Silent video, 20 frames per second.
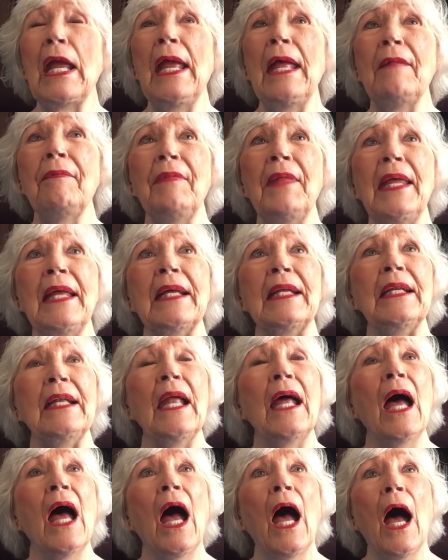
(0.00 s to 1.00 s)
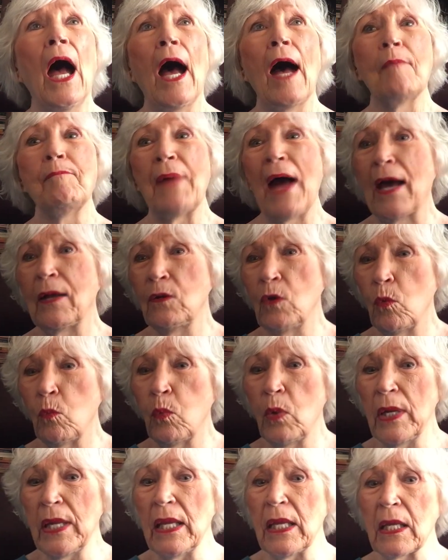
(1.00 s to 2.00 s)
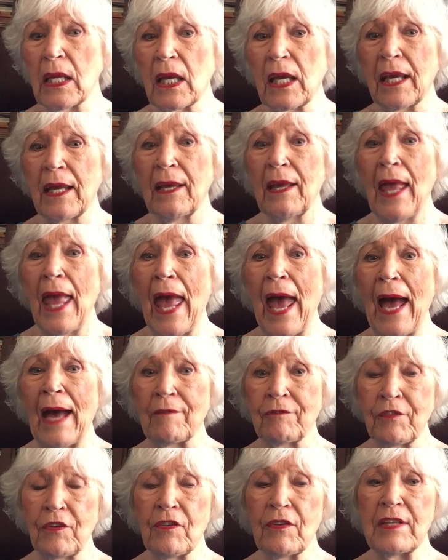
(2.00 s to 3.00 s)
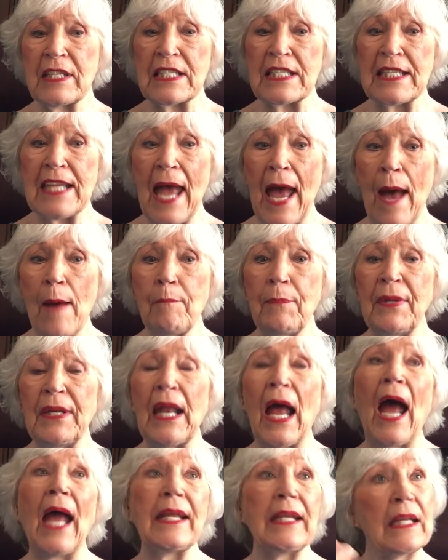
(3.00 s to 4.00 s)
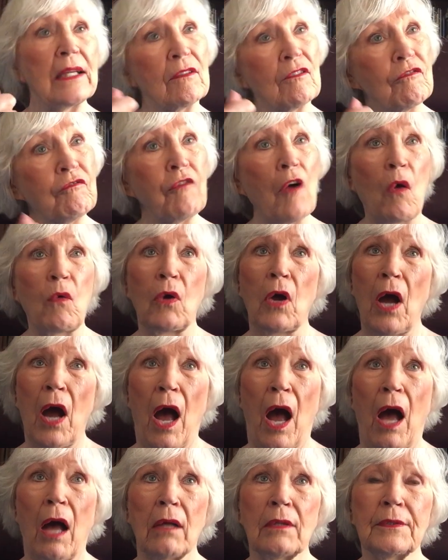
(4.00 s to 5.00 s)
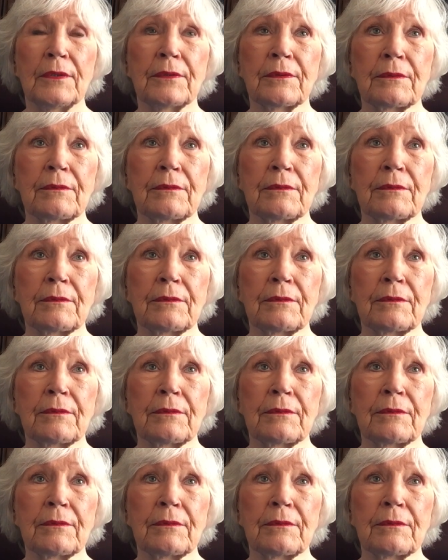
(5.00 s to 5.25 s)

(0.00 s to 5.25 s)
And then about a week after this happened, I get a phone call.